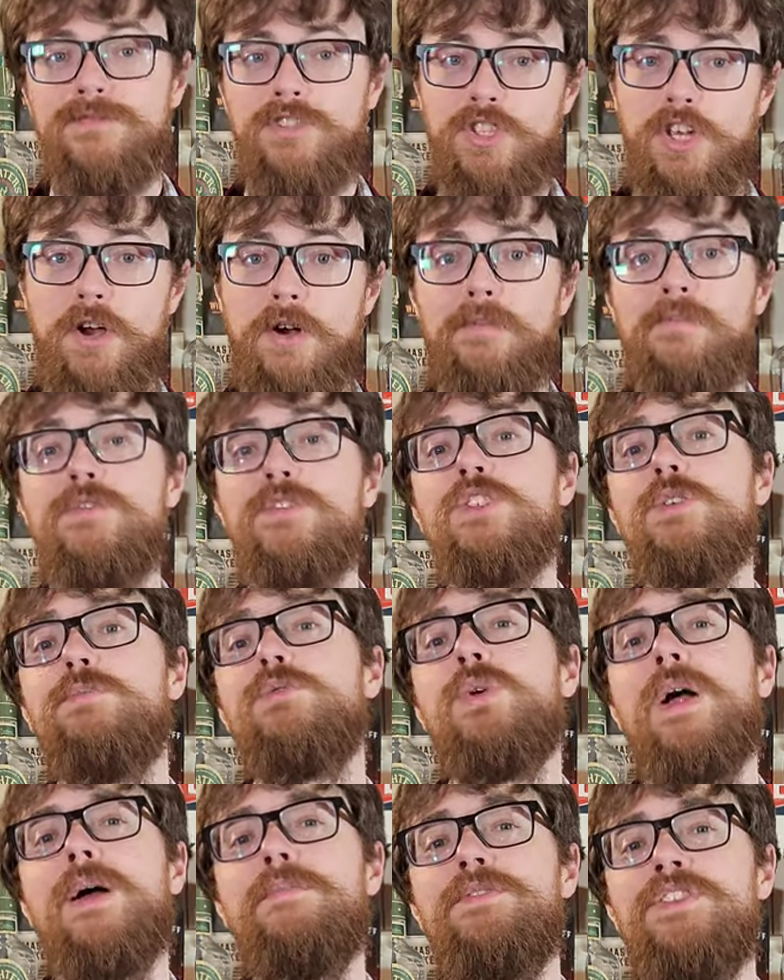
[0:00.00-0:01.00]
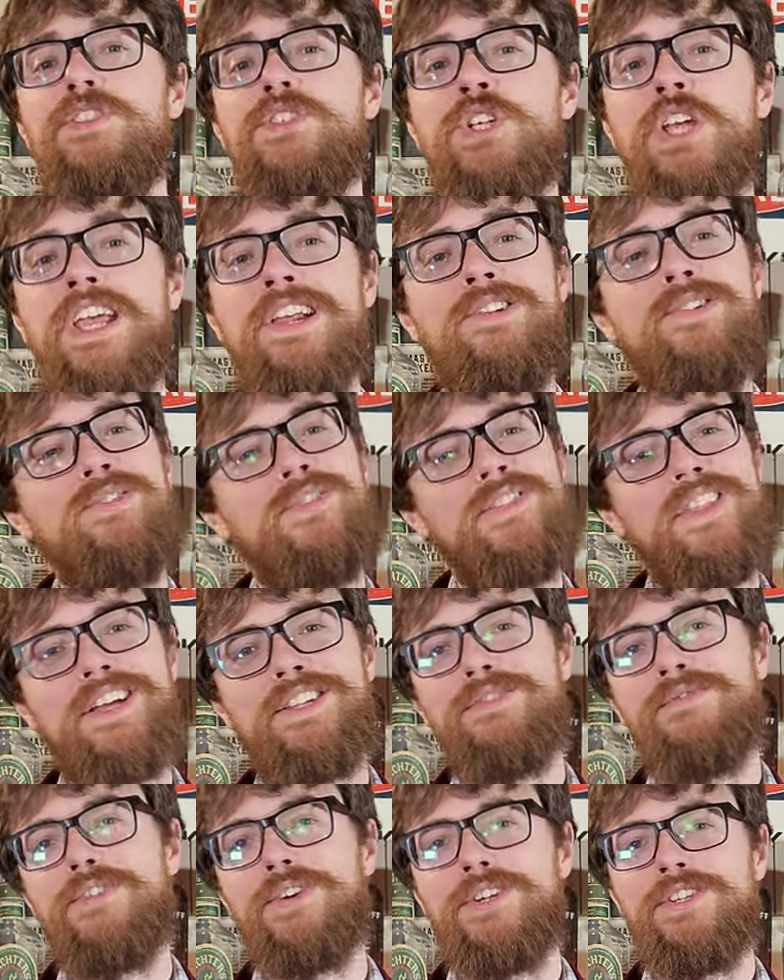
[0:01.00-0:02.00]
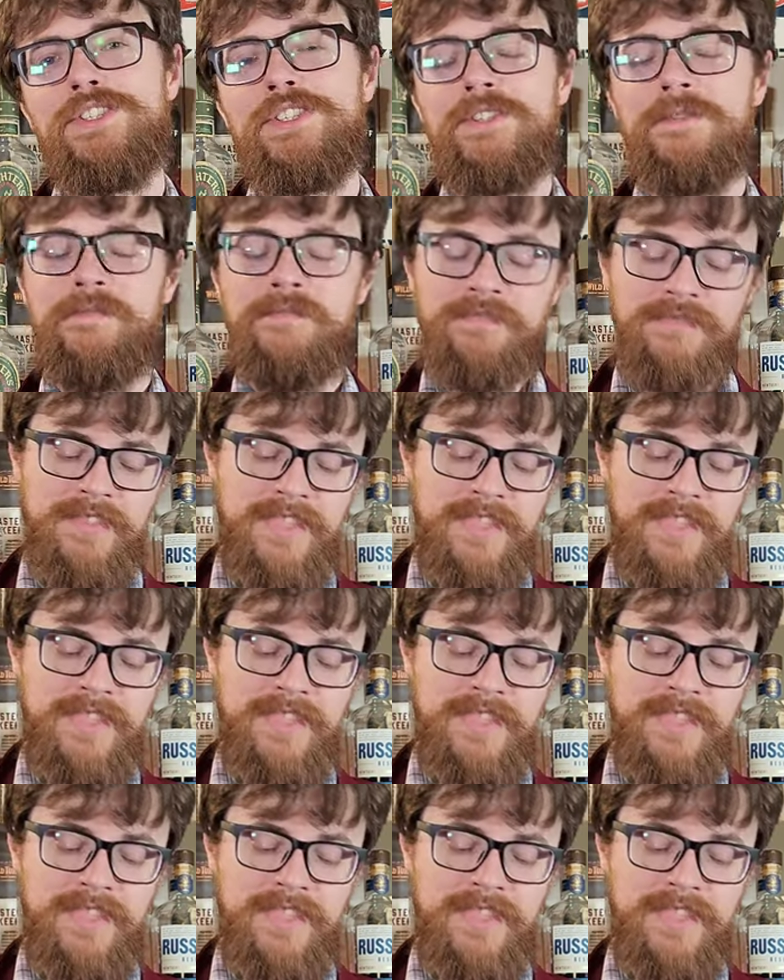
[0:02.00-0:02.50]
So subscribe to the channel, that's first.